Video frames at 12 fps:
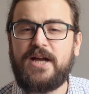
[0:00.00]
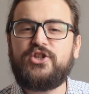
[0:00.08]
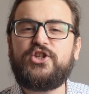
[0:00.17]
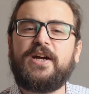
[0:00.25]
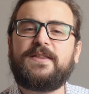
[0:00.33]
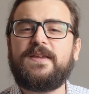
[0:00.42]

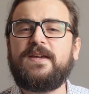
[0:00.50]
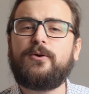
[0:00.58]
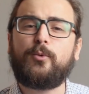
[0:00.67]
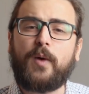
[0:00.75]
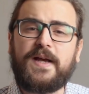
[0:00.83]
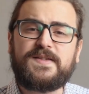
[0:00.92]
Check the
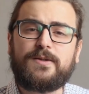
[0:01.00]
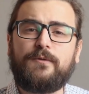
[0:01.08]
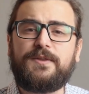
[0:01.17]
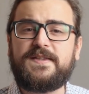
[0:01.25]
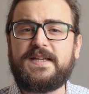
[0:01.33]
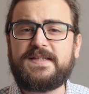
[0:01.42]
rest
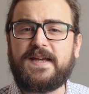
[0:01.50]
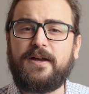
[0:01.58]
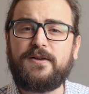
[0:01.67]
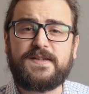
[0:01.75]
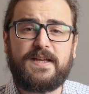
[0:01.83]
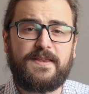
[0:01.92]
of the
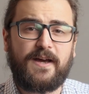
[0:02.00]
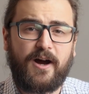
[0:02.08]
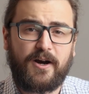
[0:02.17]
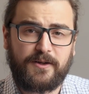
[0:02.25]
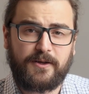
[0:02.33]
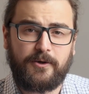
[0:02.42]
details in the
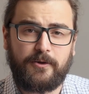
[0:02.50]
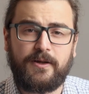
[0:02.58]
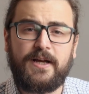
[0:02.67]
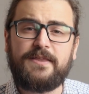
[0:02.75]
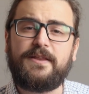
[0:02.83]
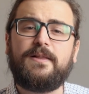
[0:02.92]
article,
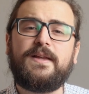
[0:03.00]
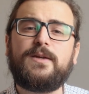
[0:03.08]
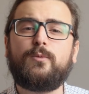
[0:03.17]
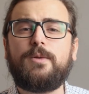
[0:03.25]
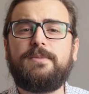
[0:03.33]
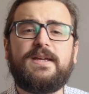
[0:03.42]
the
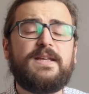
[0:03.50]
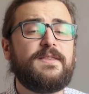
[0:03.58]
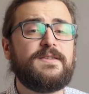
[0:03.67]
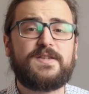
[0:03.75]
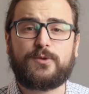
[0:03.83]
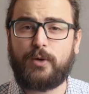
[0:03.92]
link will be in
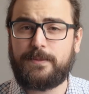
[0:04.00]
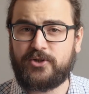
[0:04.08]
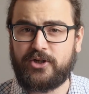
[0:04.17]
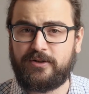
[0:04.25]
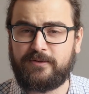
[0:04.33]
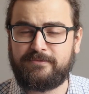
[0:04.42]
the
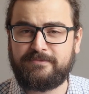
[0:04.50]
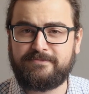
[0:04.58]
description.